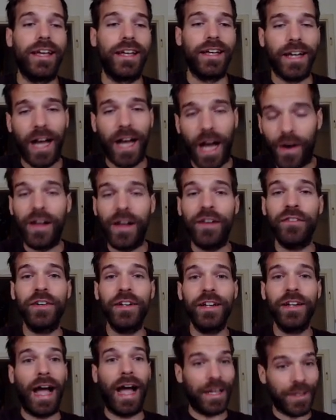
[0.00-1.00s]

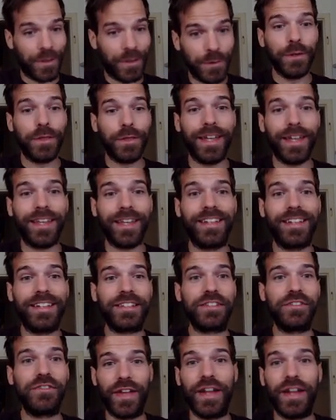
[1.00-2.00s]
However, I do think that it's
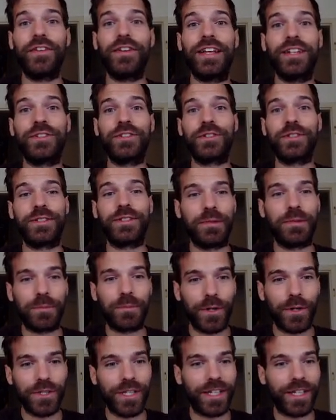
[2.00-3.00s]
a very interesting
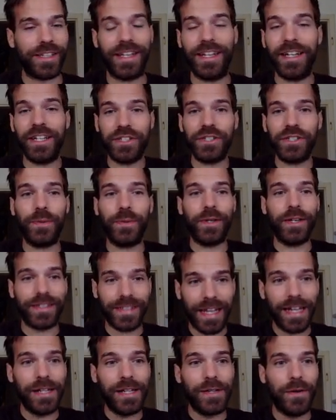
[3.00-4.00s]
project and I just want to
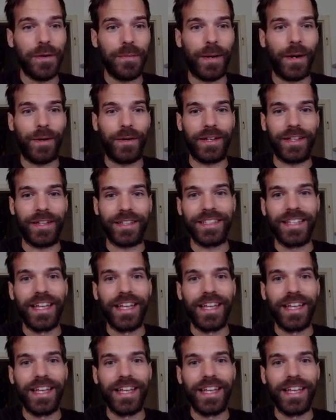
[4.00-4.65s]
tell you about it